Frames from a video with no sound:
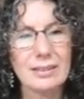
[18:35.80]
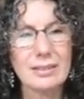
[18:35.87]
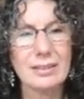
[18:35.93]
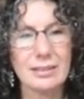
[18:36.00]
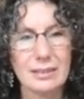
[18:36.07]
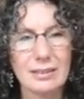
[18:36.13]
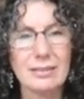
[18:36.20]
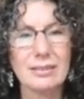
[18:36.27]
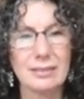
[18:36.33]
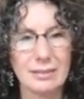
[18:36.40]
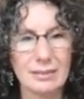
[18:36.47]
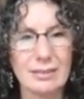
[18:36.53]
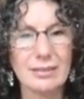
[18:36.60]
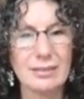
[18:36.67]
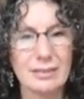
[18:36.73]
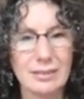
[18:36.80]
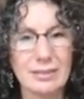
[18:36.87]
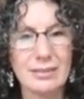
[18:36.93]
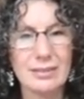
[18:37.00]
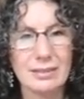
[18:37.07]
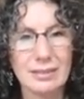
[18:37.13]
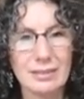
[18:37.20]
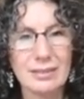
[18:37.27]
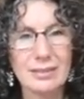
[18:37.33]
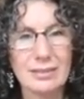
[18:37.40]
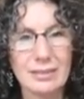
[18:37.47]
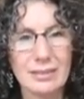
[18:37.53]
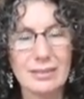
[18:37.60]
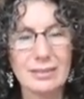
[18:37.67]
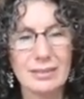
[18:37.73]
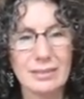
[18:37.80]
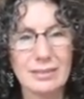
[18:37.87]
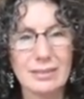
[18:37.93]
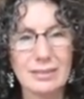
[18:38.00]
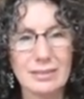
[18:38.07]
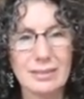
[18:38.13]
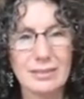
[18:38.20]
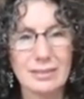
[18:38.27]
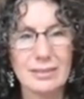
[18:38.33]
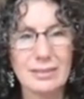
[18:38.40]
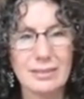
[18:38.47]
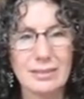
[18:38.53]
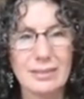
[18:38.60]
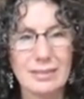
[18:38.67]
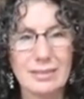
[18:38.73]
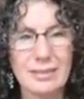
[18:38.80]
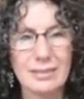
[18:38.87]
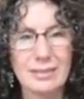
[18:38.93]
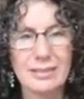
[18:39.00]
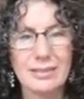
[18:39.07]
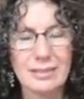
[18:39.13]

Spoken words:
(silent)